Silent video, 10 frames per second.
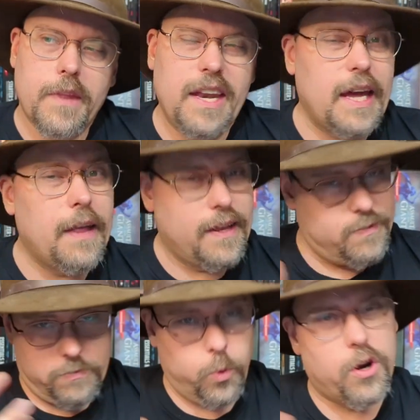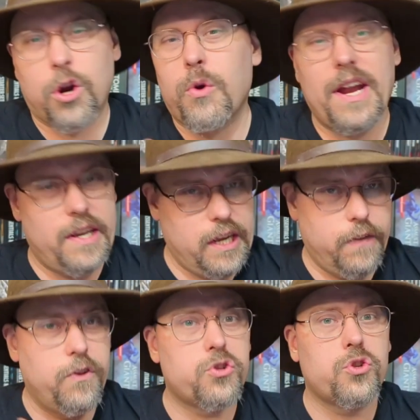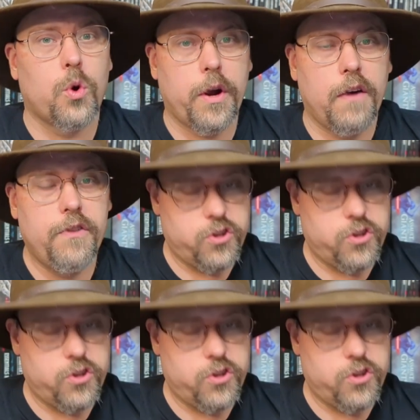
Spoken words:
And again, that's where a great deal of the